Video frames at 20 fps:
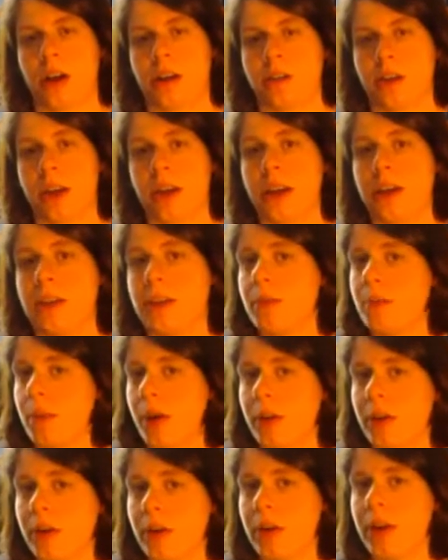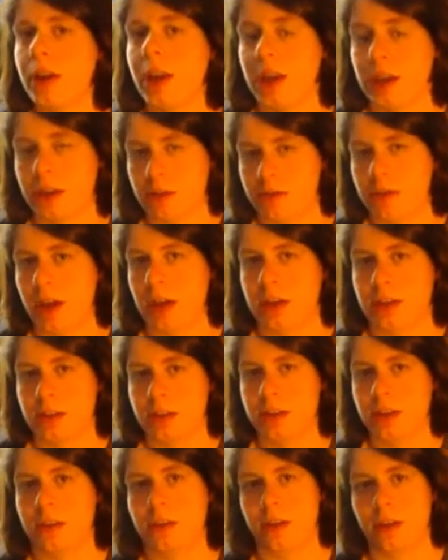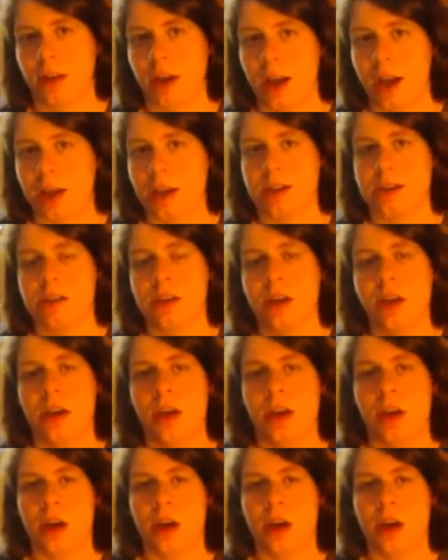gonorrhea in the mother can affect their eyes,